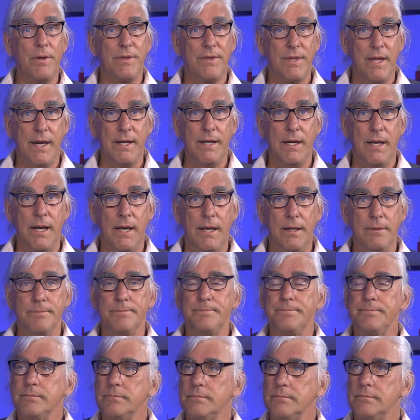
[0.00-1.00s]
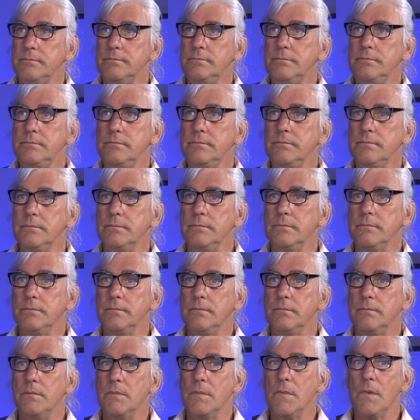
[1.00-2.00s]
what they need.
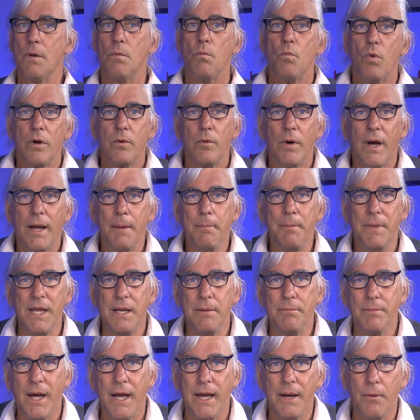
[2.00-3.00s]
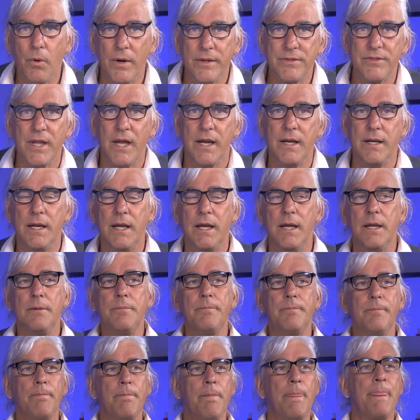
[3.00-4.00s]
What do I mean by what they
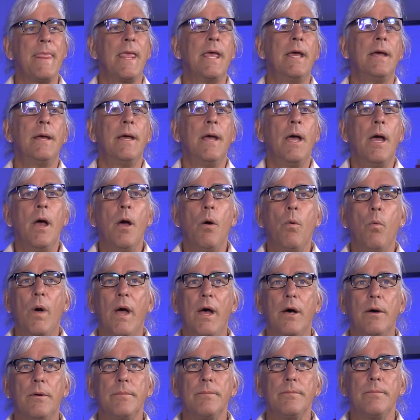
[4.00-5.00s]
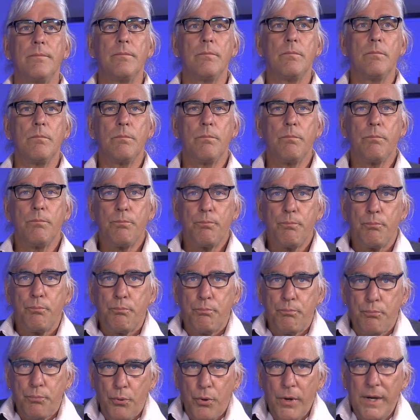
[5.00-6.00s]
need? Well,
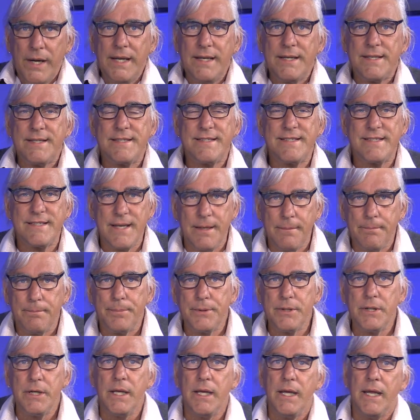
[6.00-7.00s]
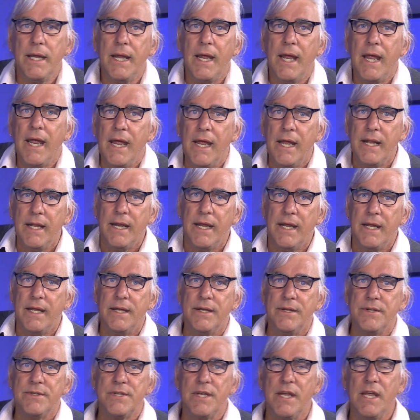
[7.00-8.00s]
pretty simply, it
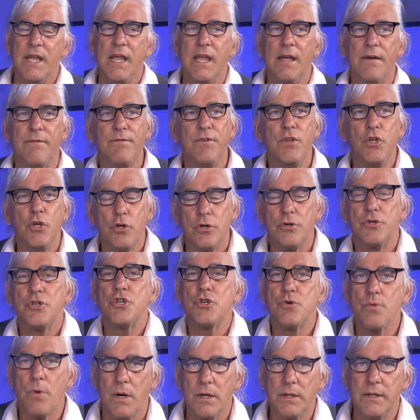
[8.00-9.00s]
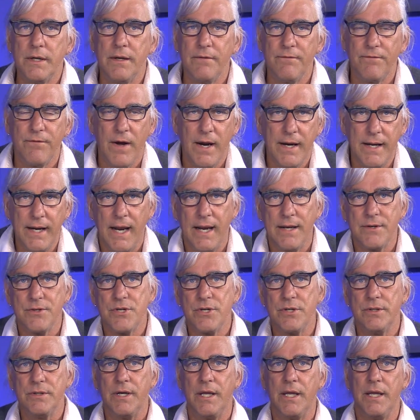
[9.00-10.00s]
is if you're struggling
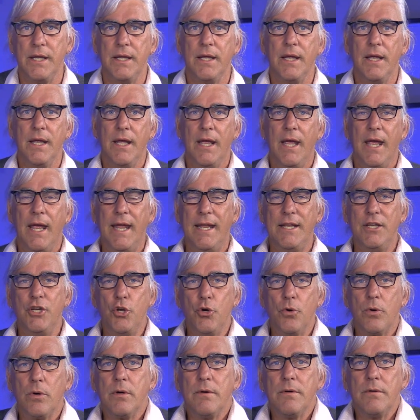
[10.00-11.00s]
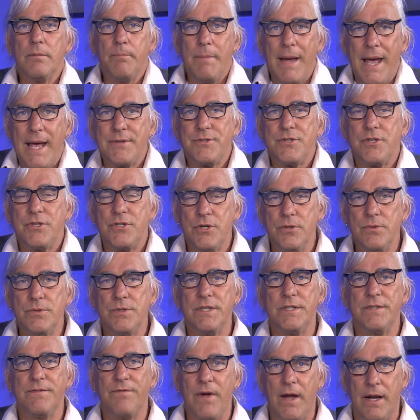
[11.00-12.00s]
financially and you're a
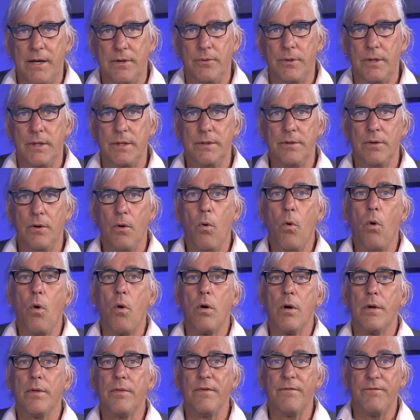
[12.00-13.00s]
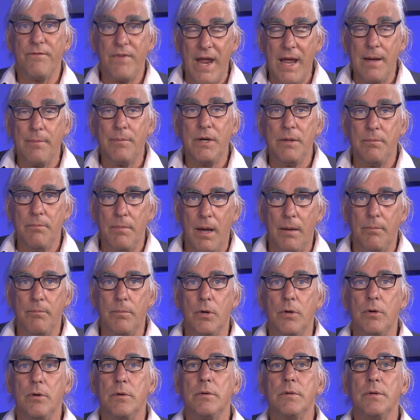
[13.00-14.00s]
Massachusetts veteran or the family
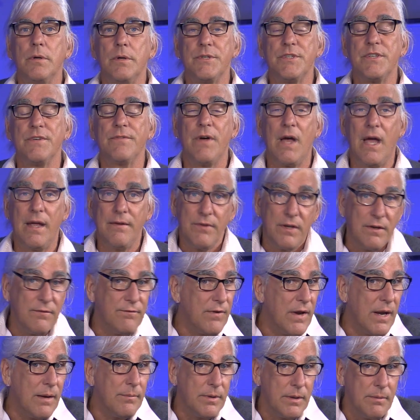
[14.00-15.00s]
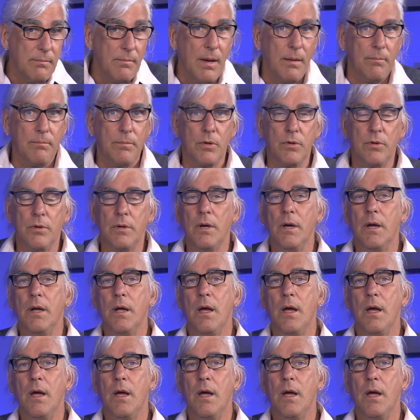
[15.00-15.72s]
member, surviving family member